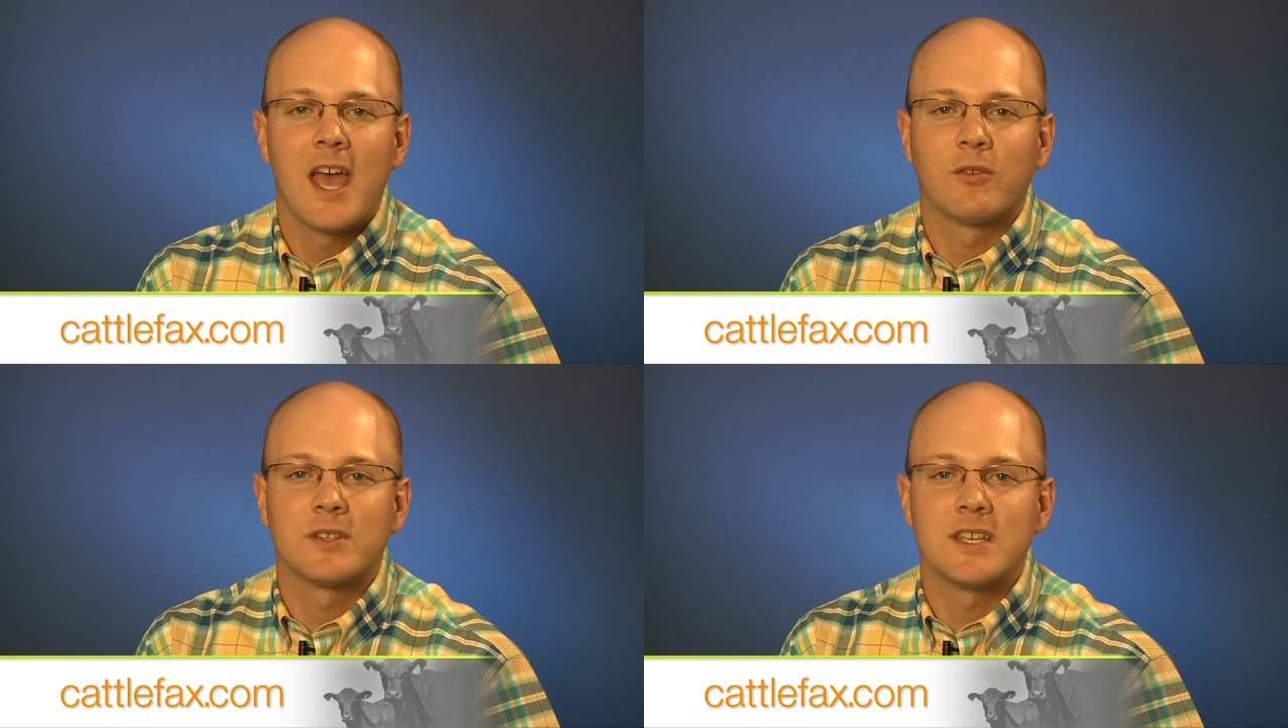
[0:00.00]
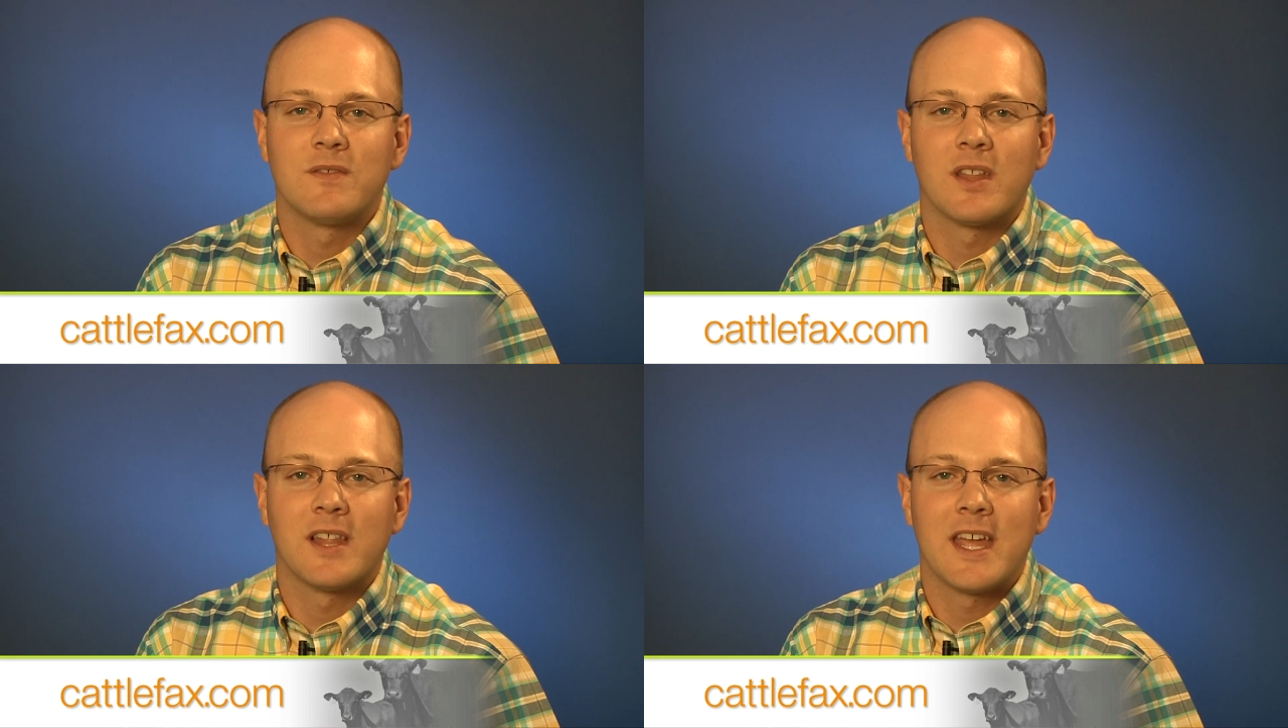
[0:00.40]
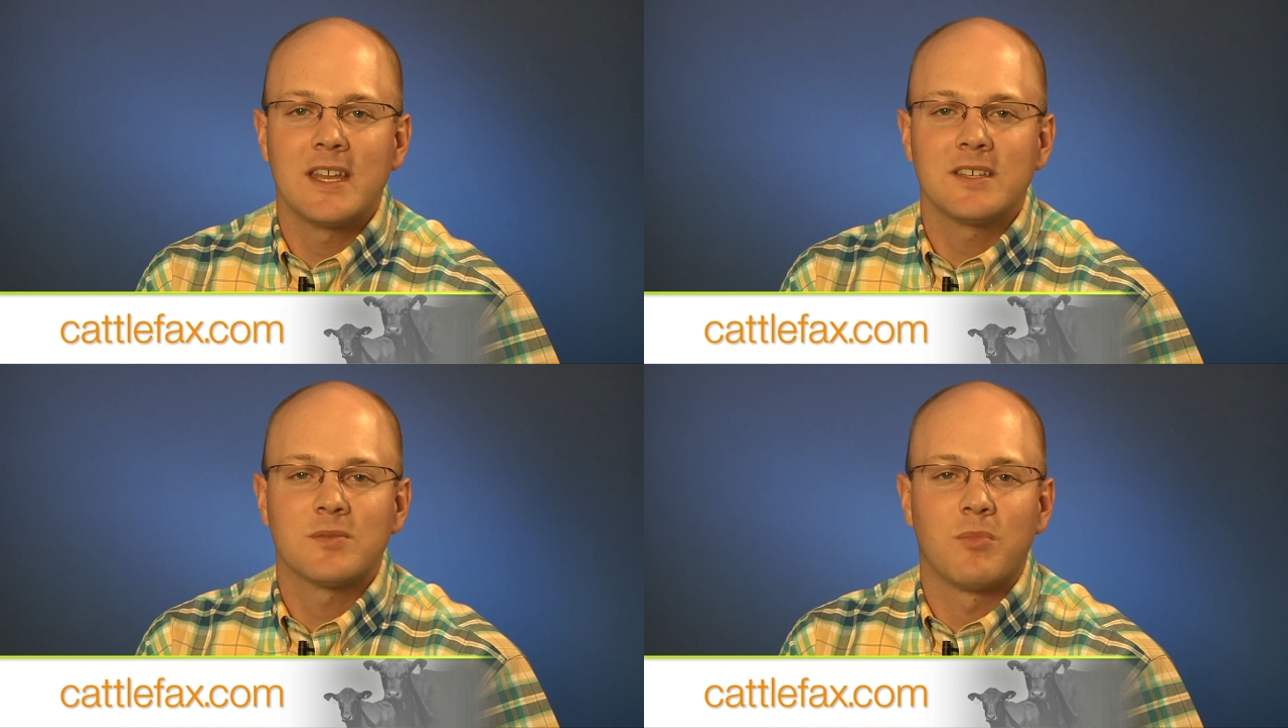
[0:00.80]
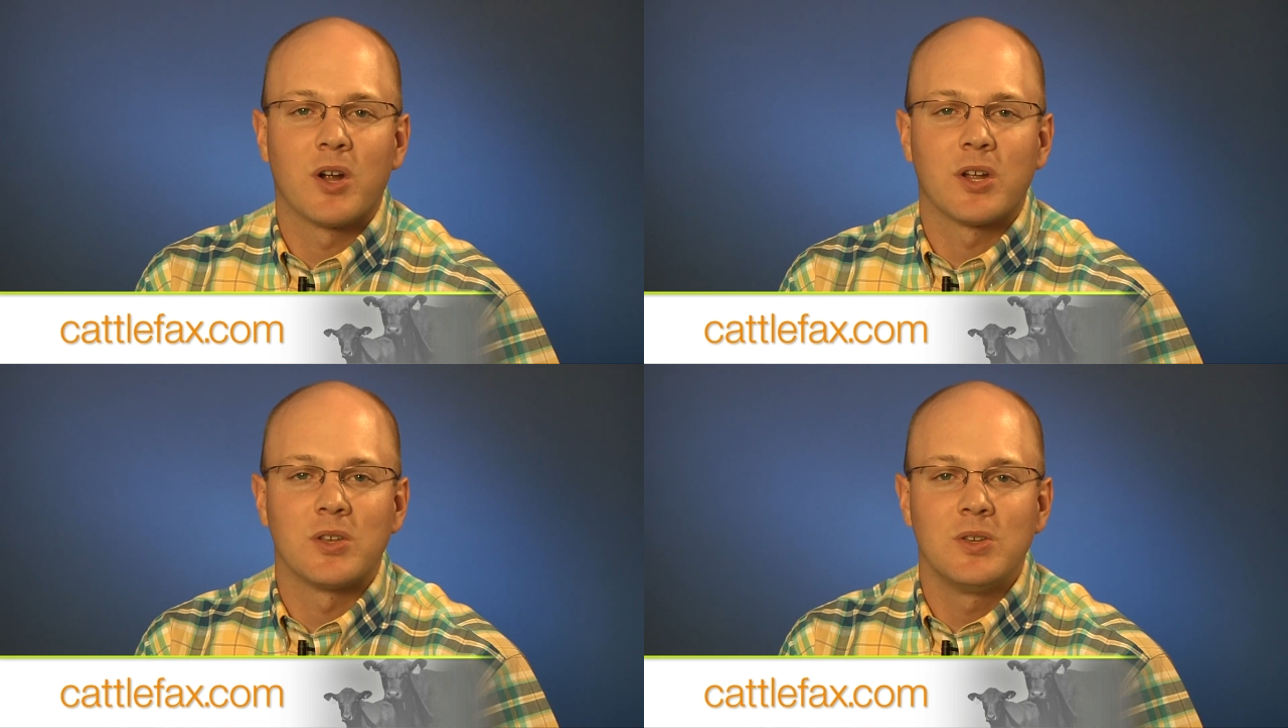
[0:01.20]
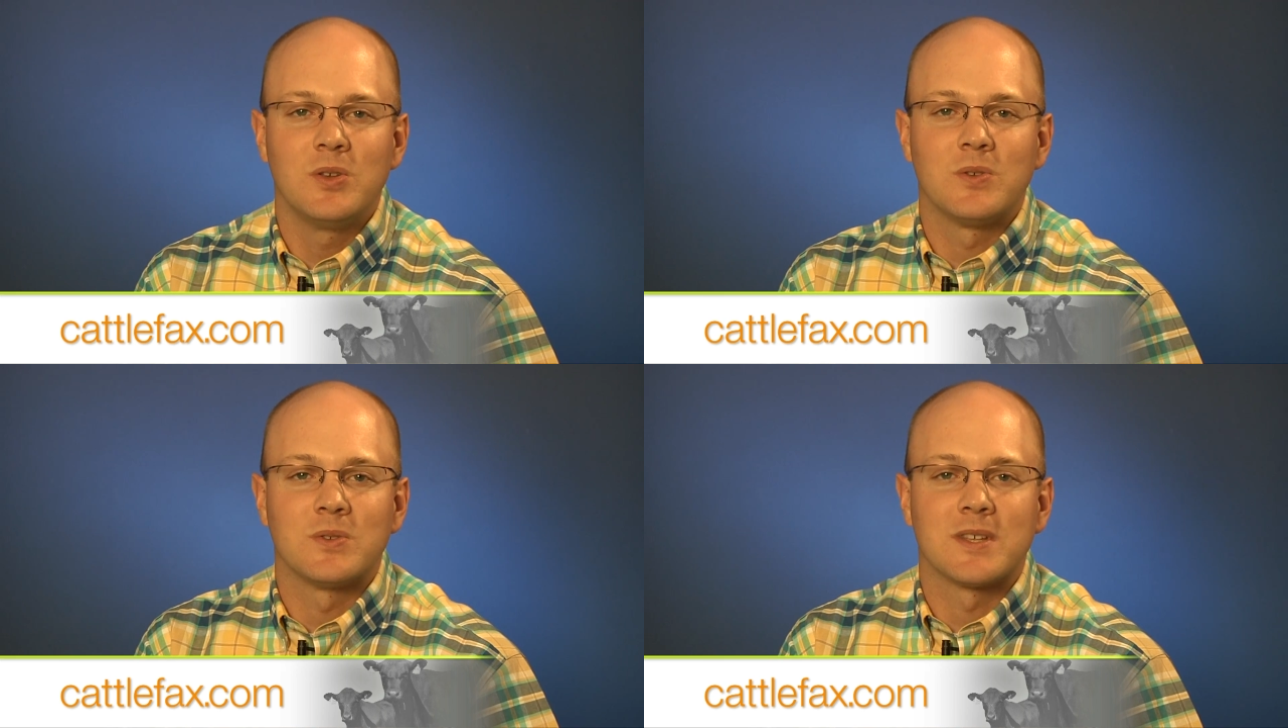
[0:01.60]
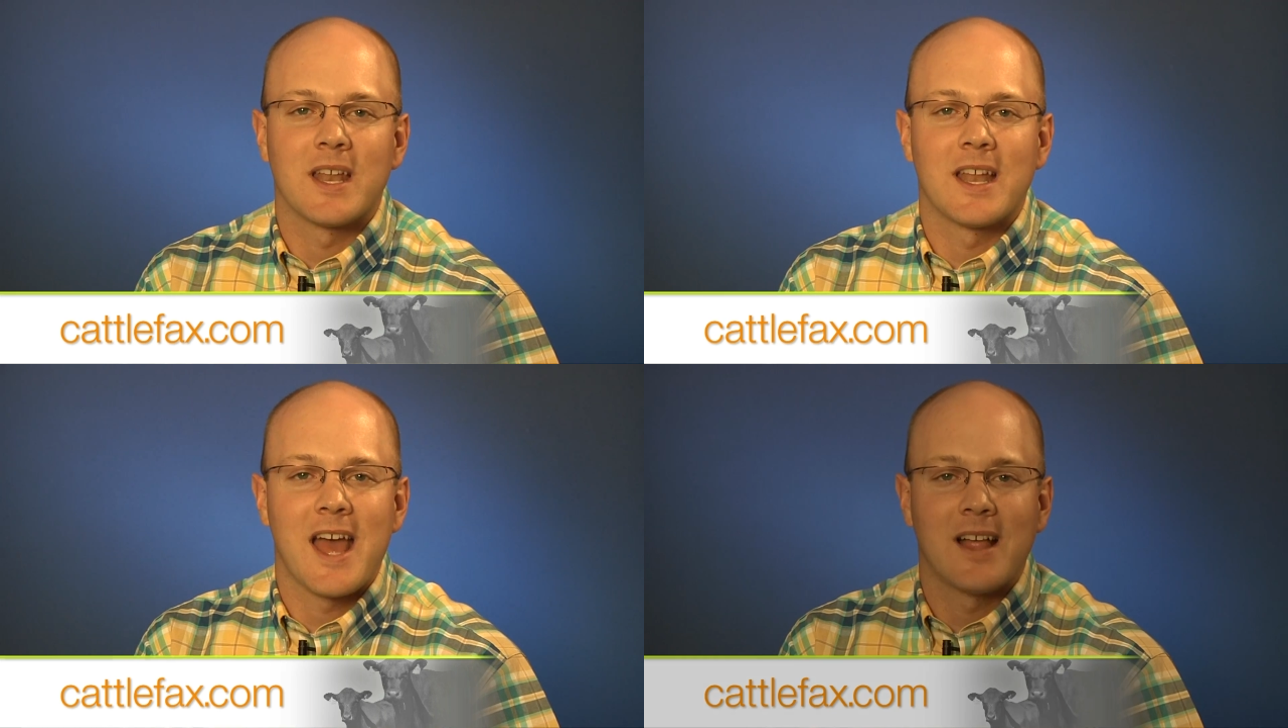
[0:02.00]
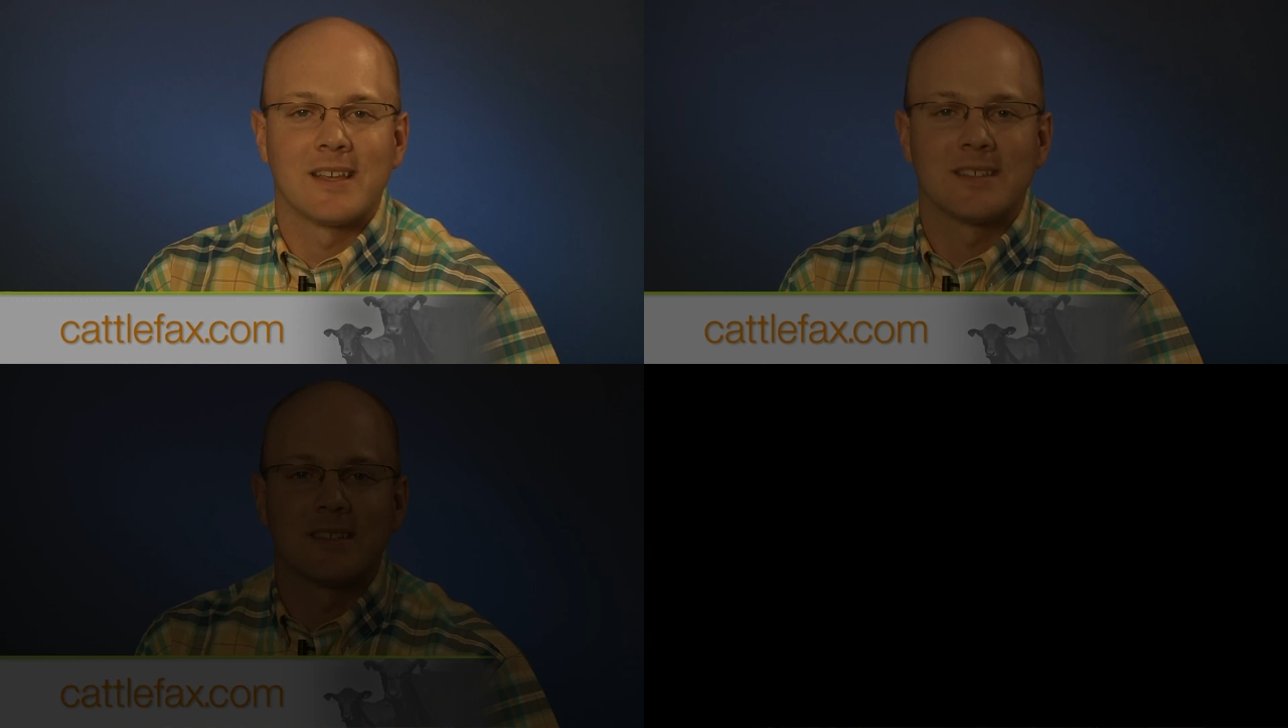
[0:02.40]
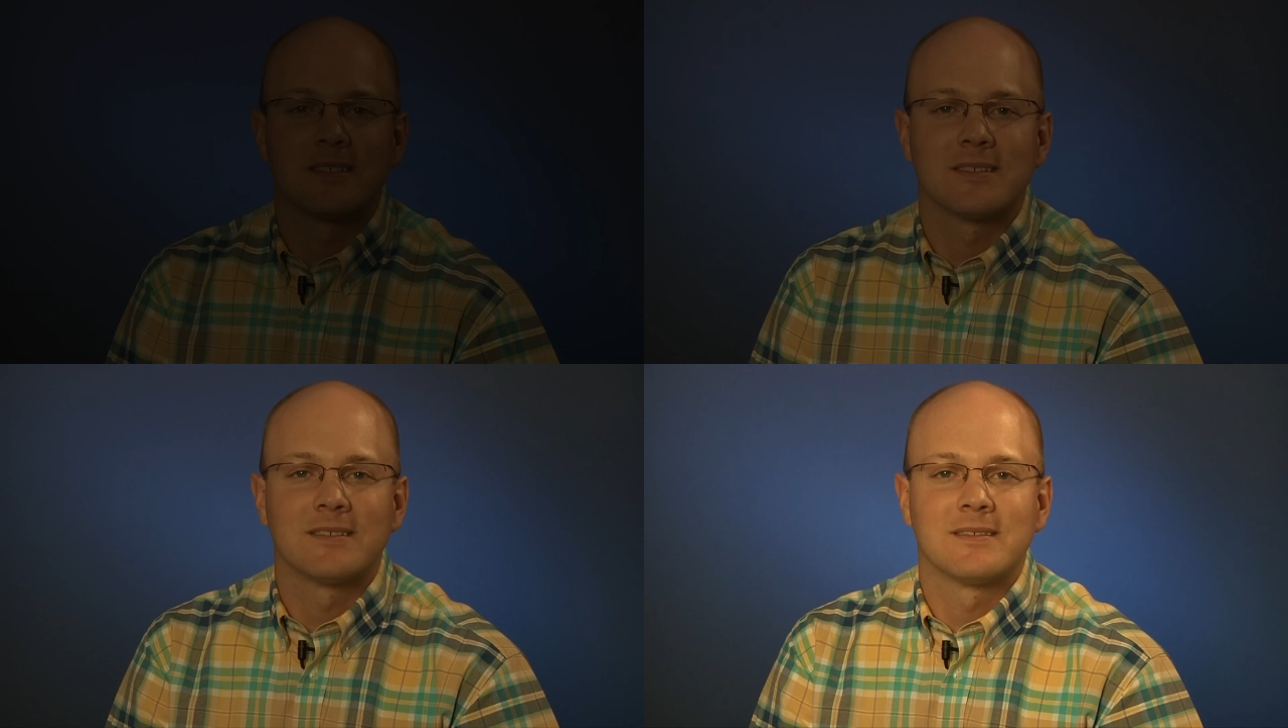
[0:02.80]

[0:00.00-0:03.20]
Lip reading: and receive the latest market news and analysis.